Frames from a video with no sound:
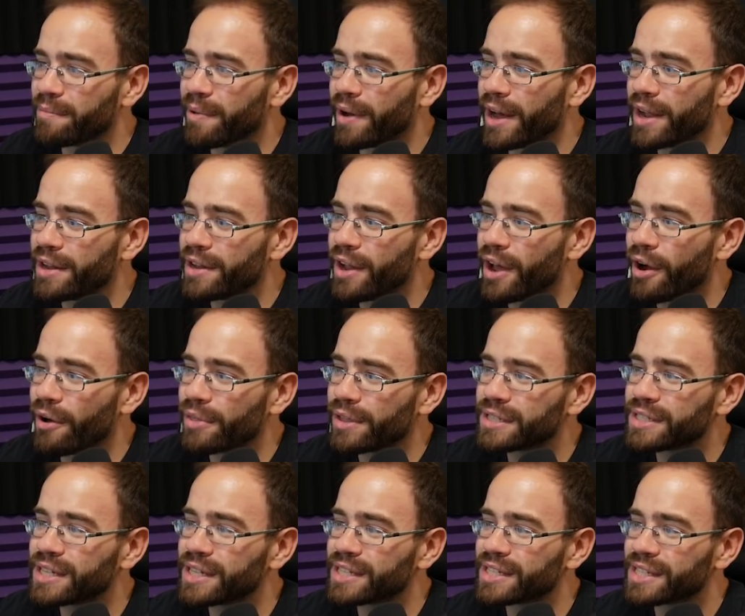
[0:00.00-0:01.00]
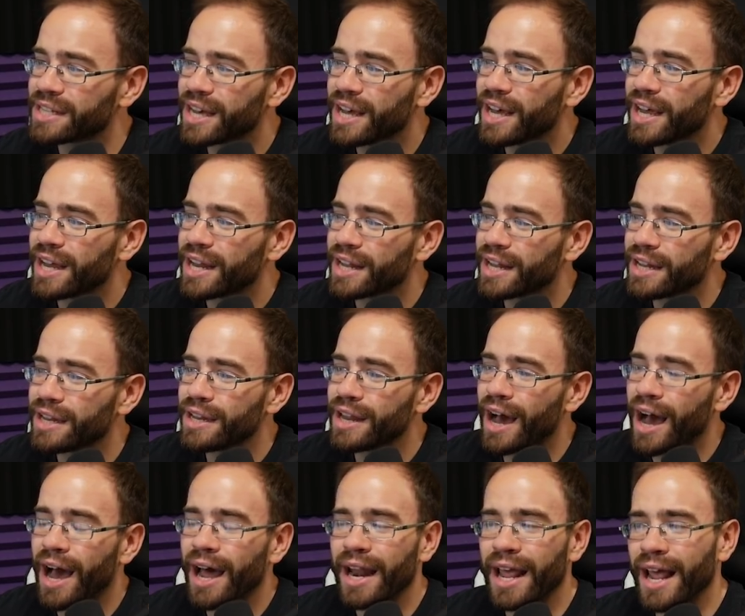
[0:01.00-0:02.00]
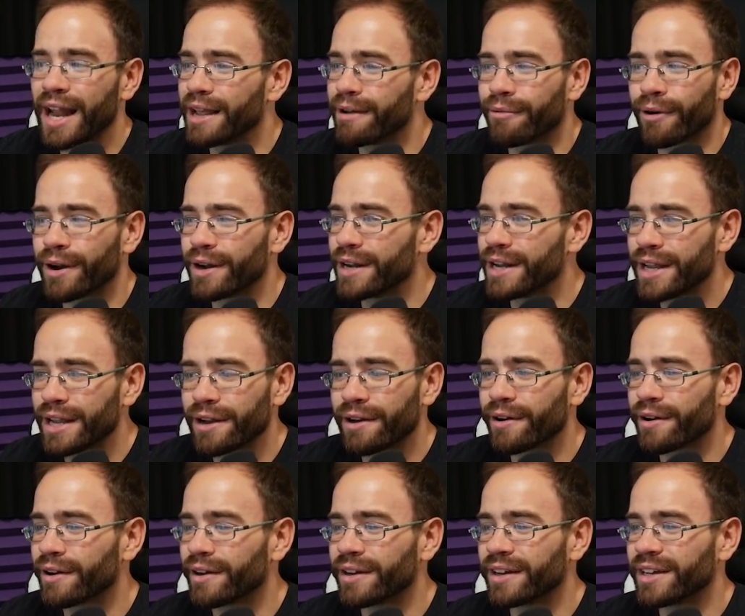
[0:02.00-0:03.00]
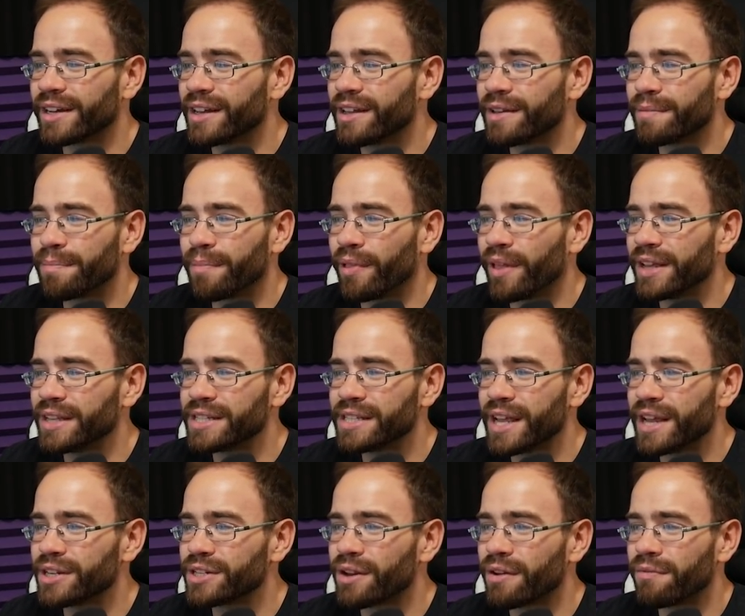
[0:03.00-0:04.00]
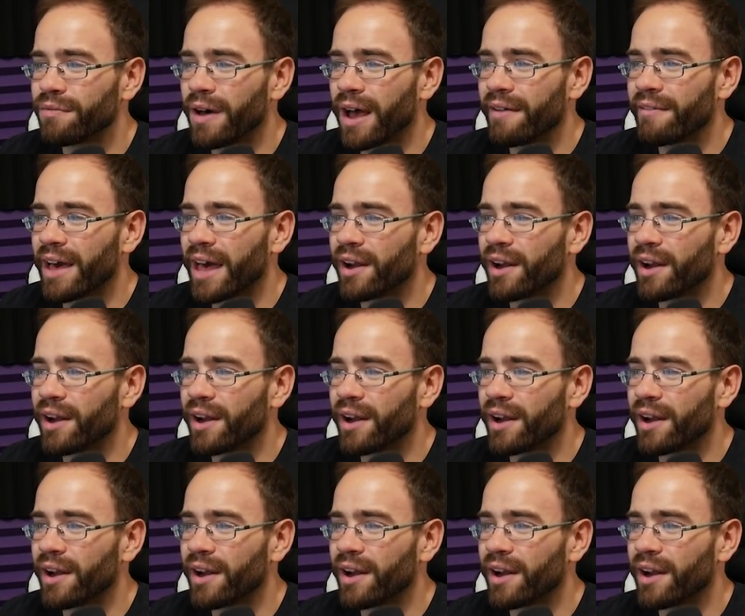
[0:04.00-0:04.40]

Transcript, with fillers: But no, this is not anywhere near a PlayStation 5.